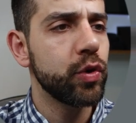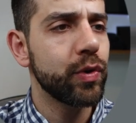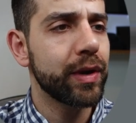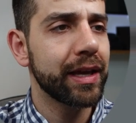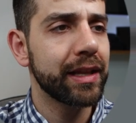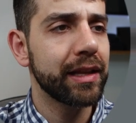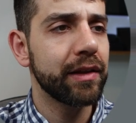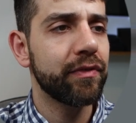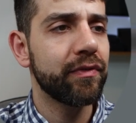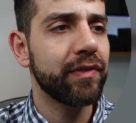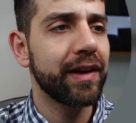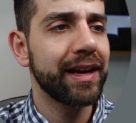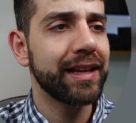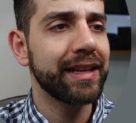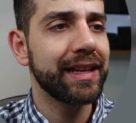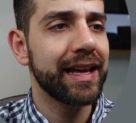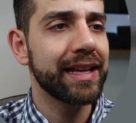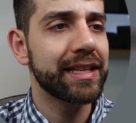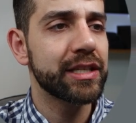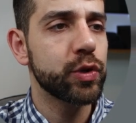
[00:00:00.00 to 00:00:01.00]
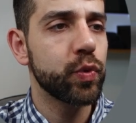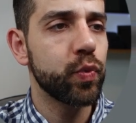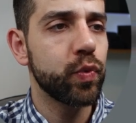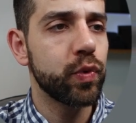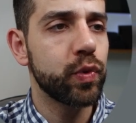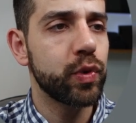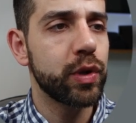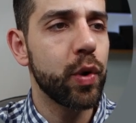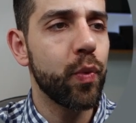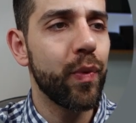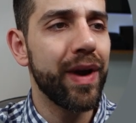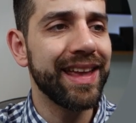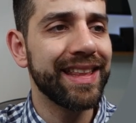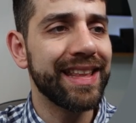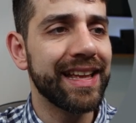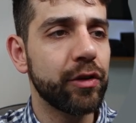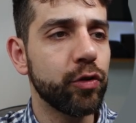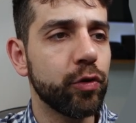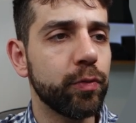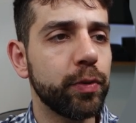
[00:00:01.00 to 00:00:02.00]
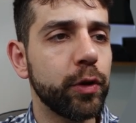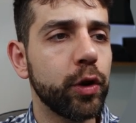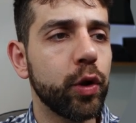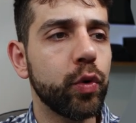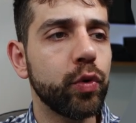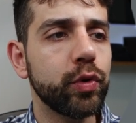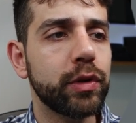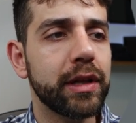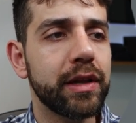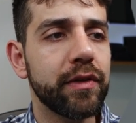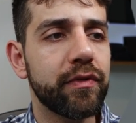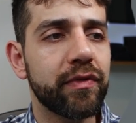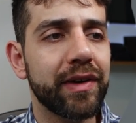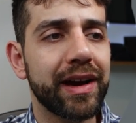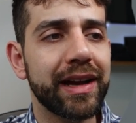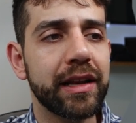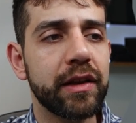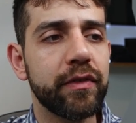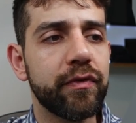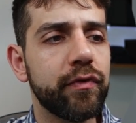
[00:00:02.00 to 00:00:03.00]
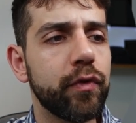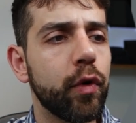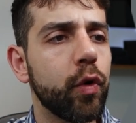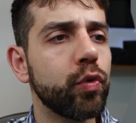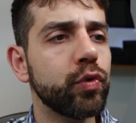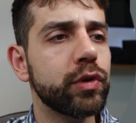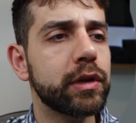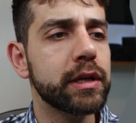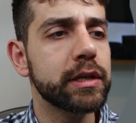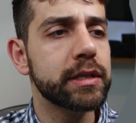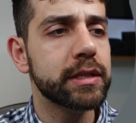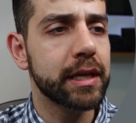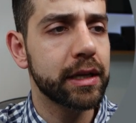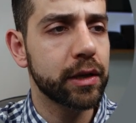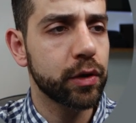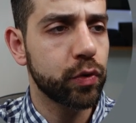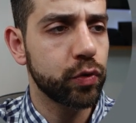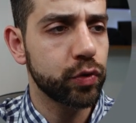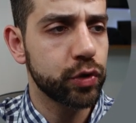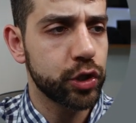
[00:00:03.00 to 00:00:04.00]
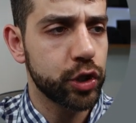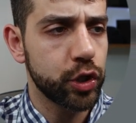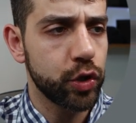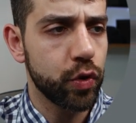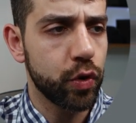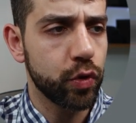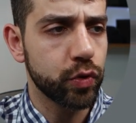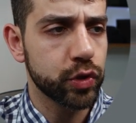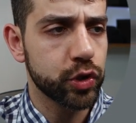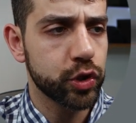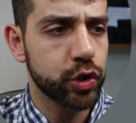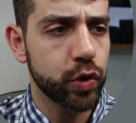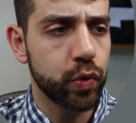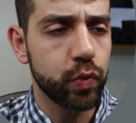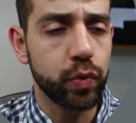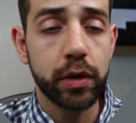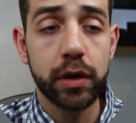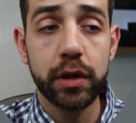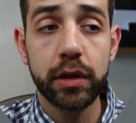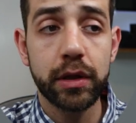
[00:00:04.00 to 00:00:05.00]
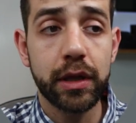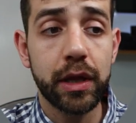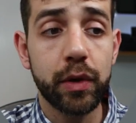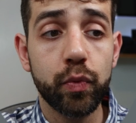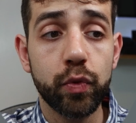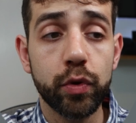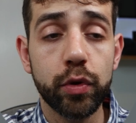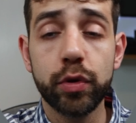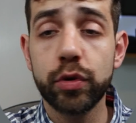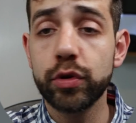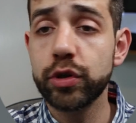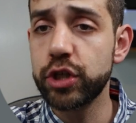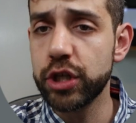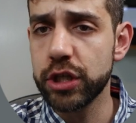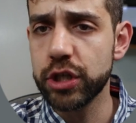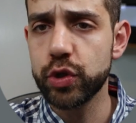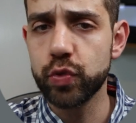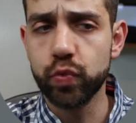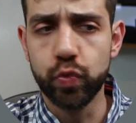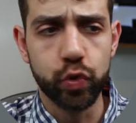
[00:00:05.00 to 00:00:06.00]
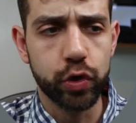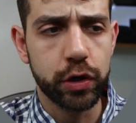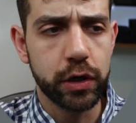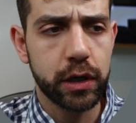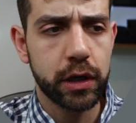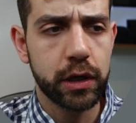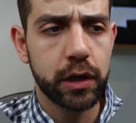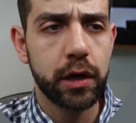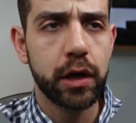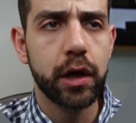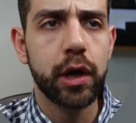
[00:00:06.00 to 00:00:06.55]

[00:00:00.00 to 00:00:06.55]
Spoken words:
you can define that the way that you upload, define the folders and continue on. So they will just work.